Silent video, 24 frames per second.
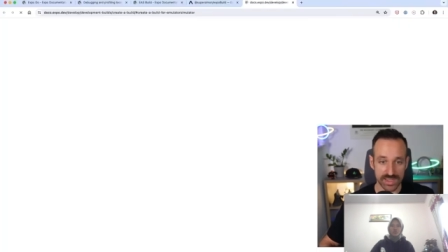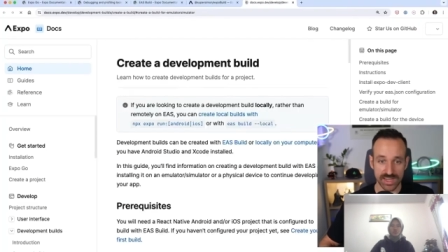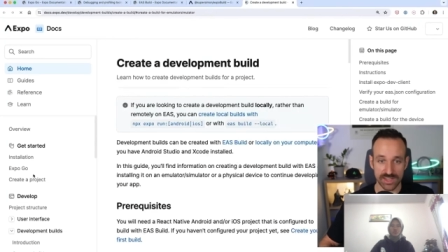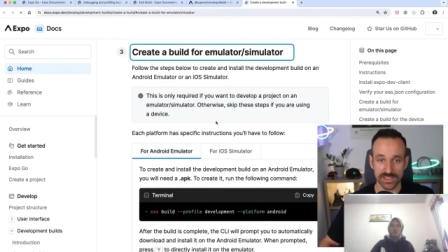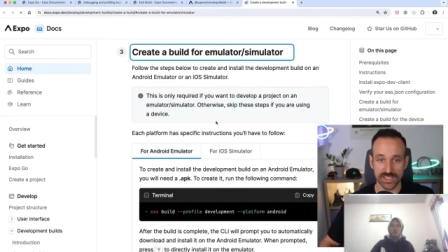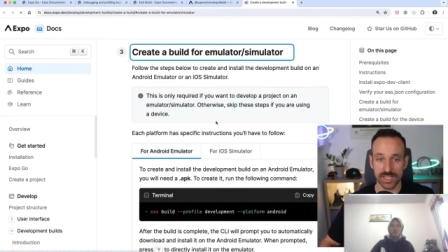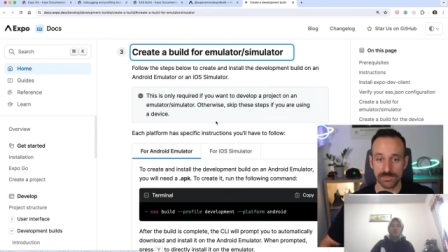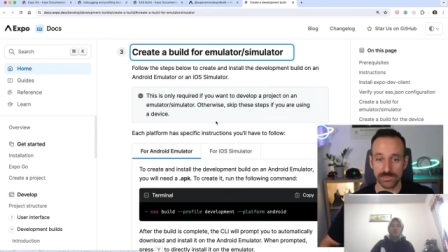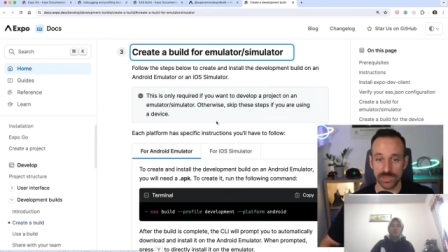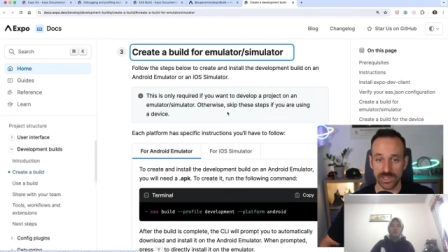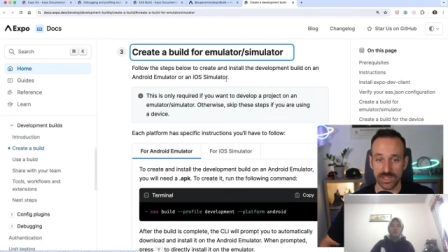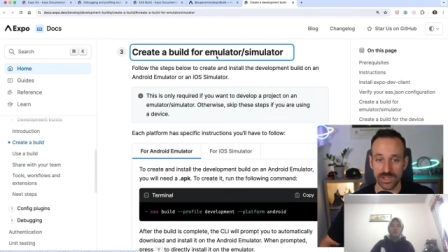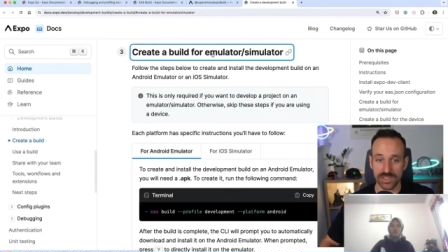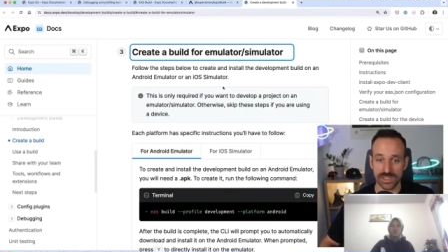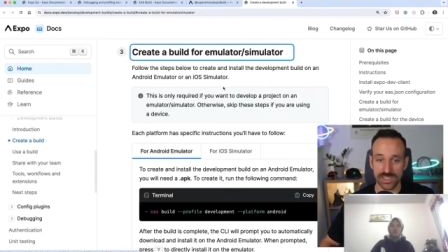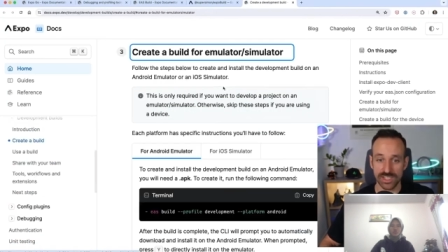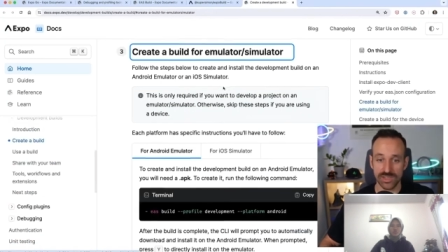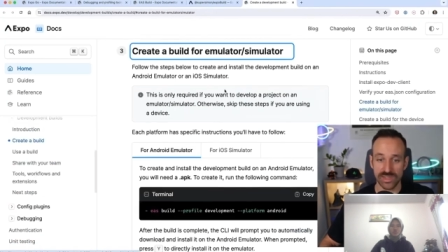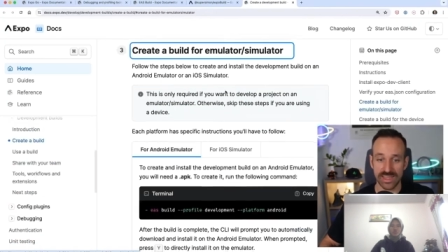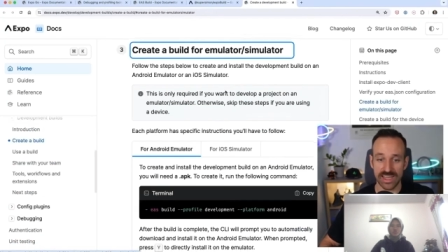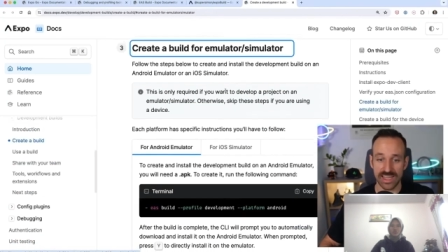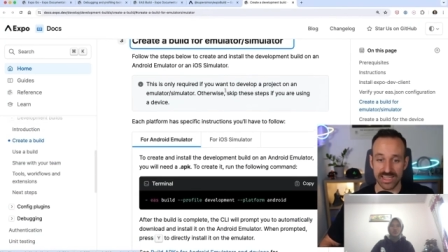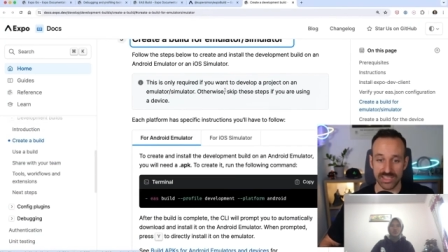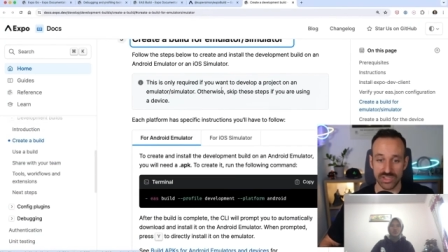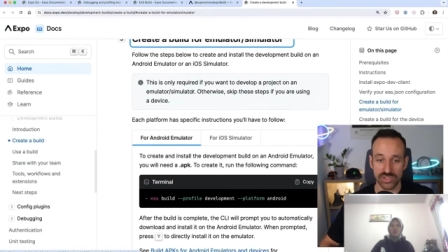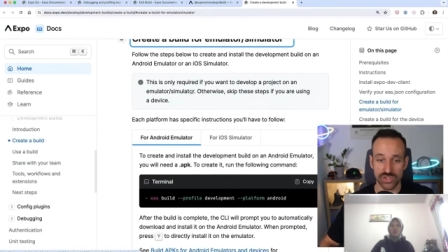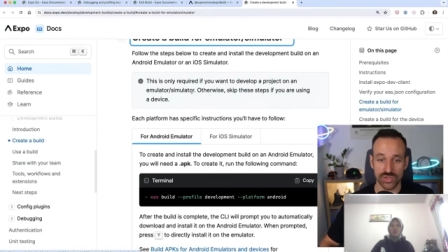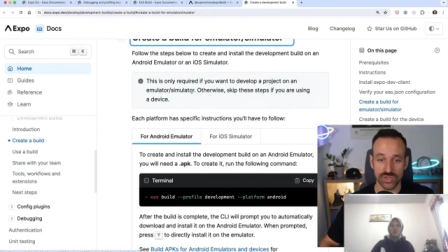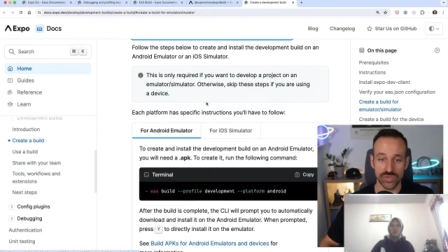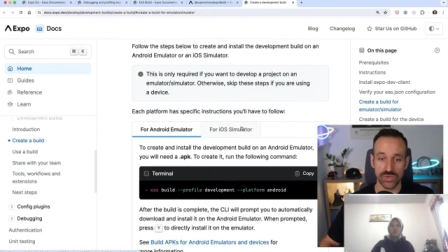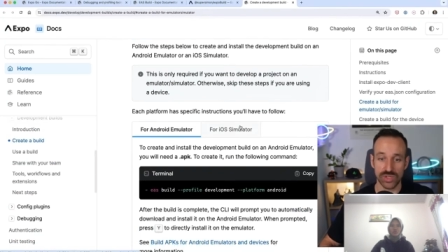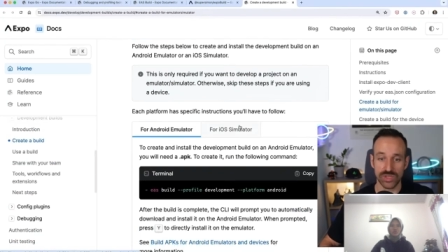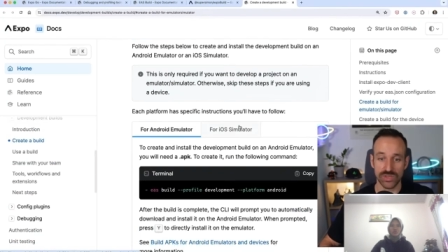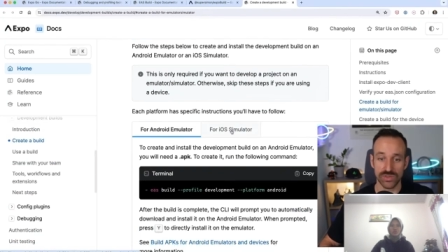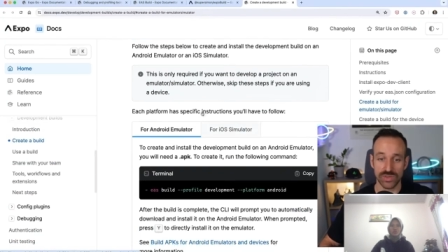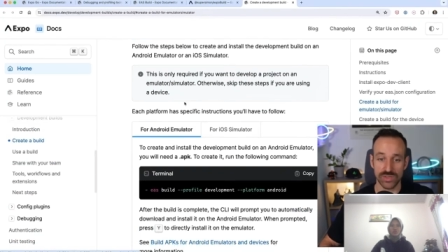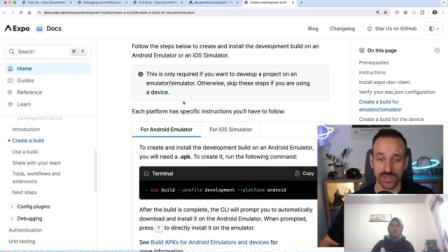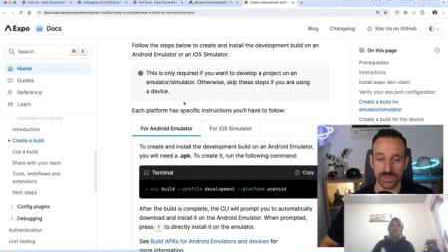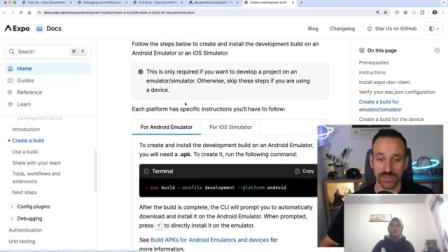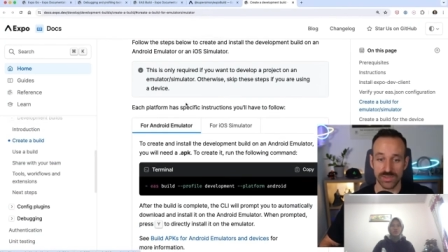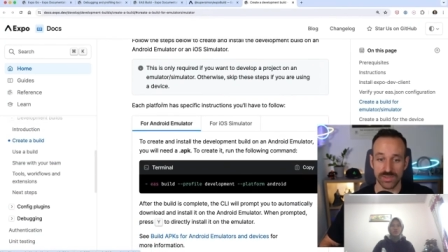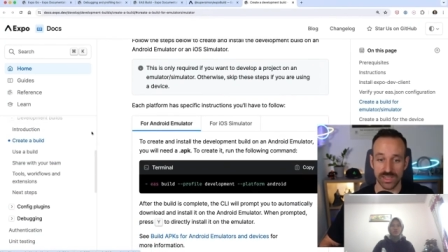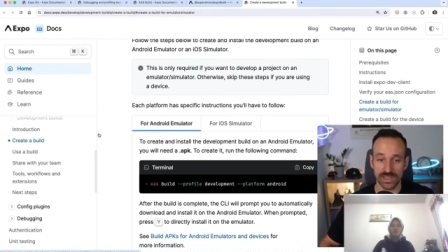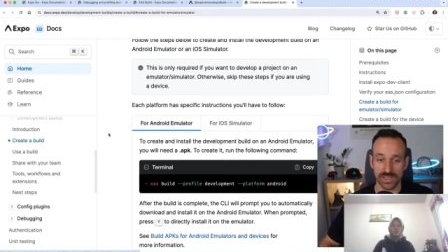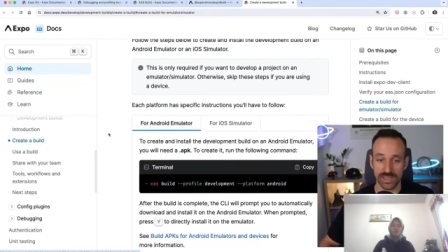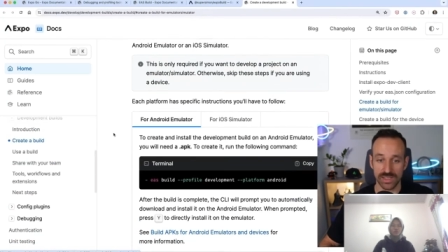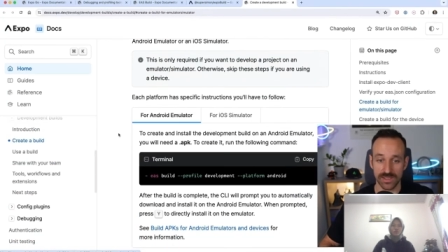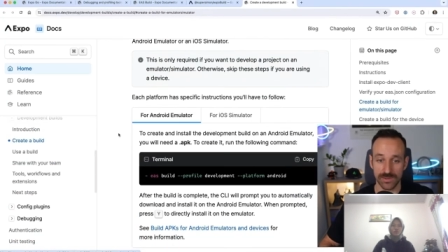there's a block that you can add to your
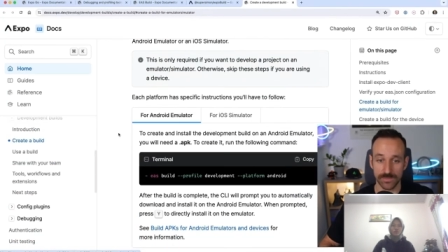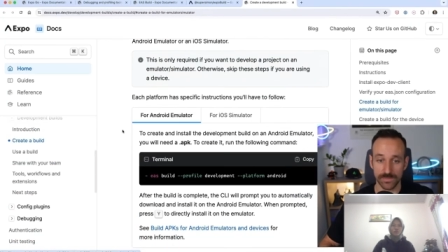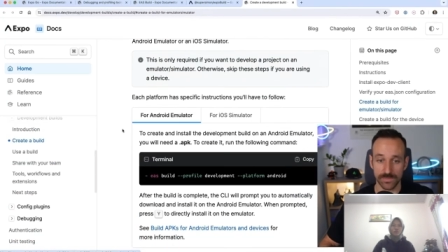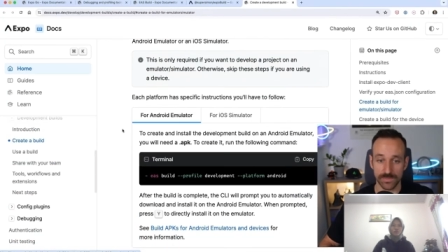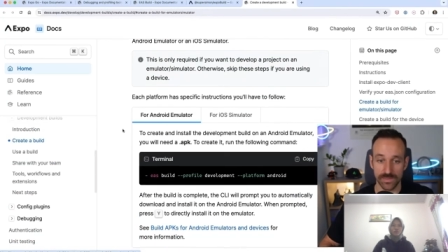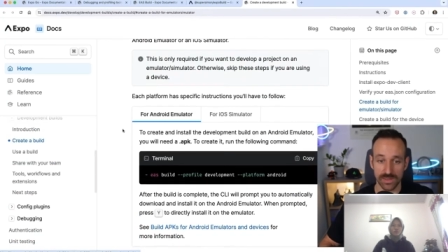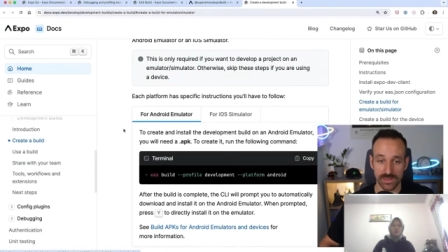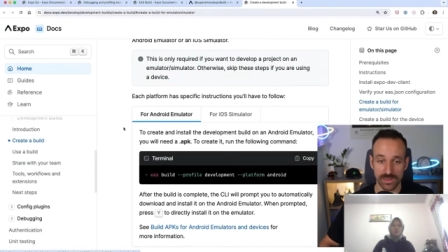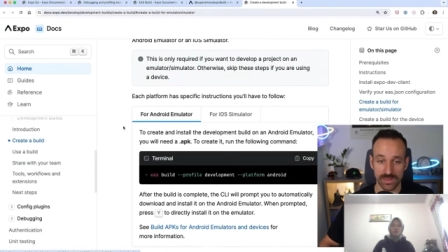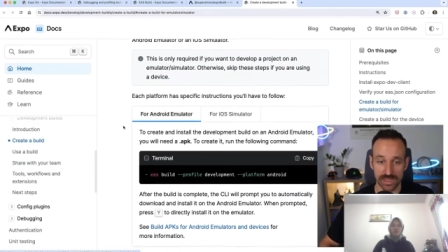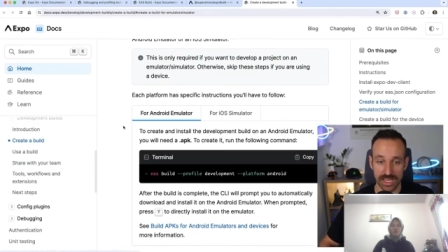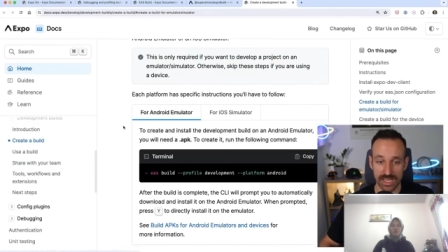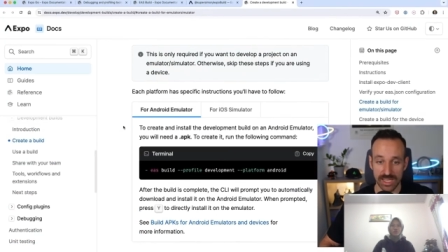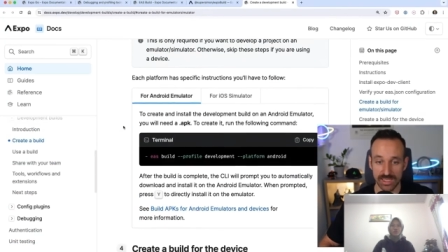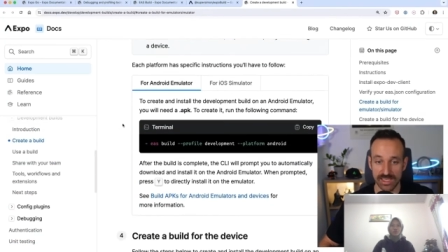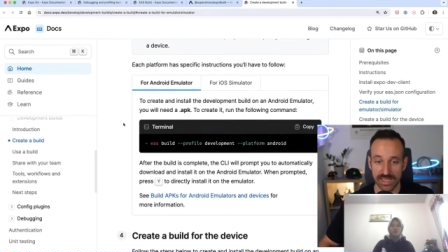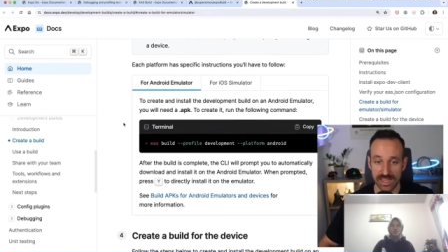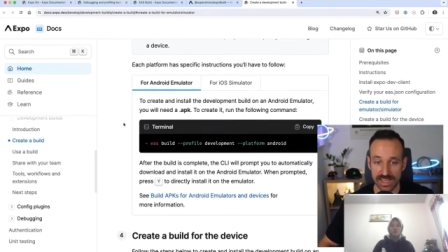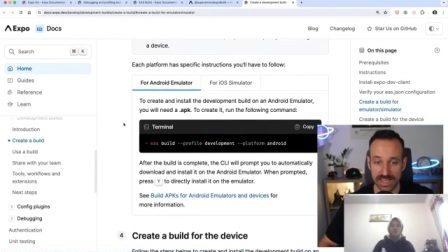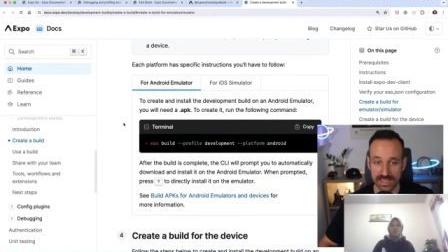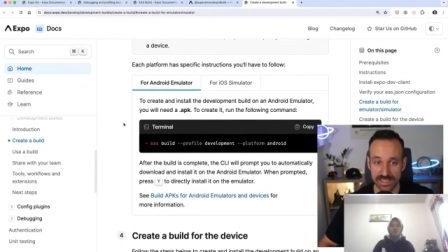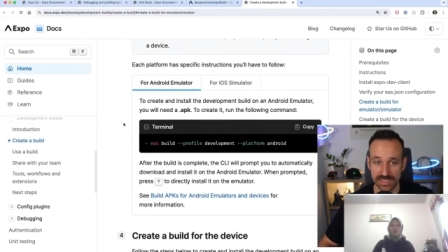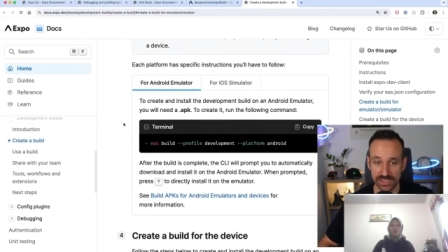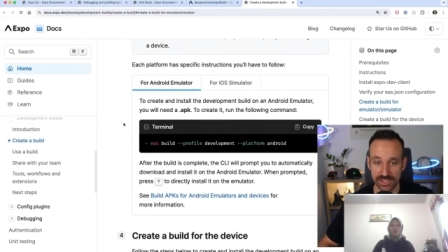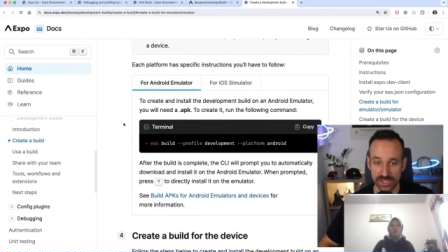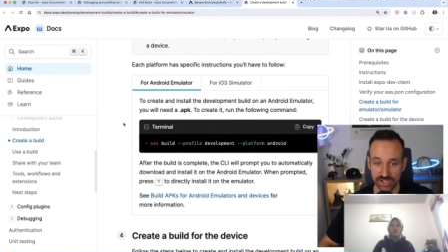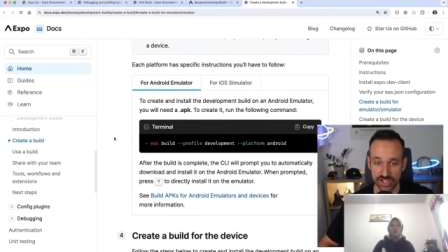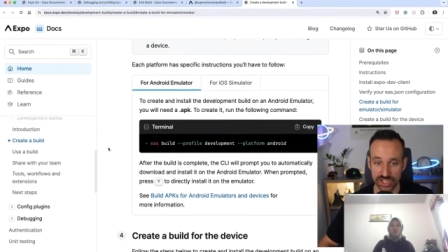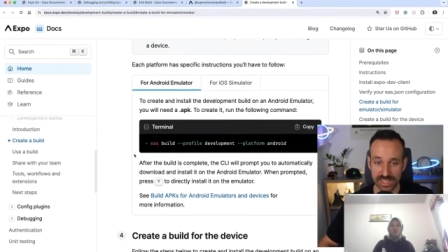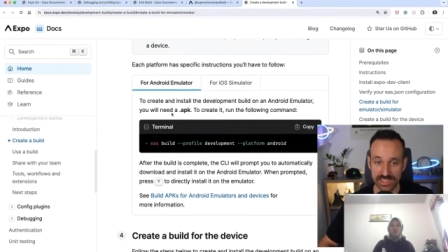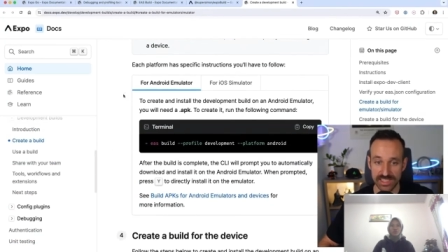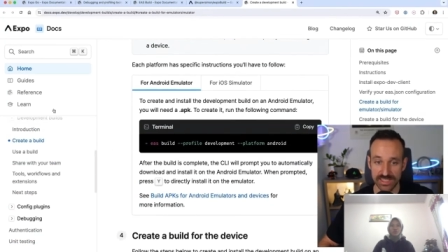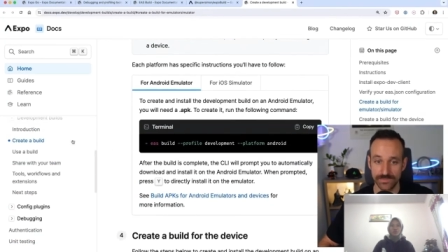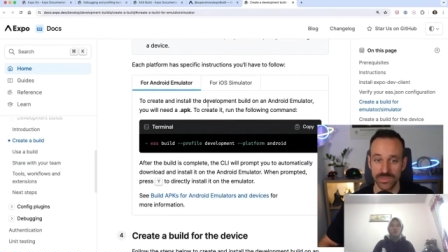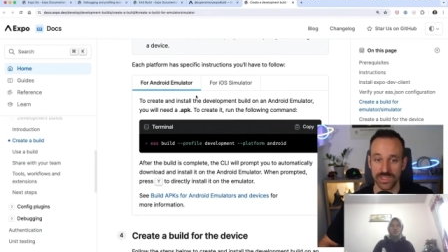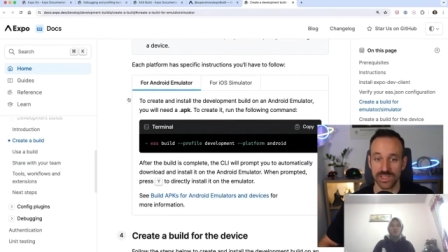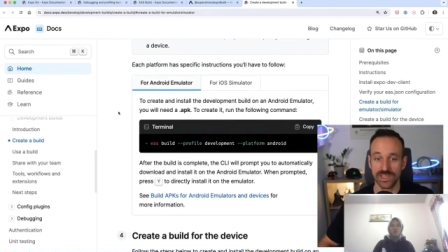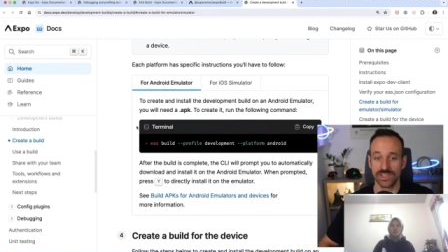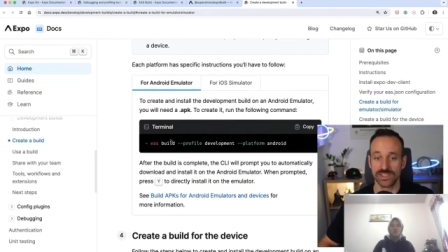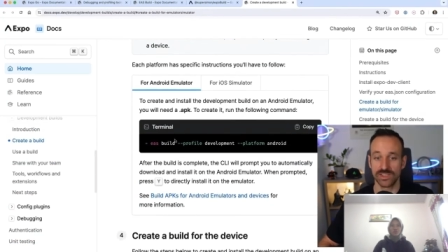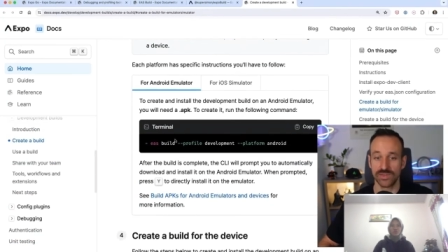EAS.json.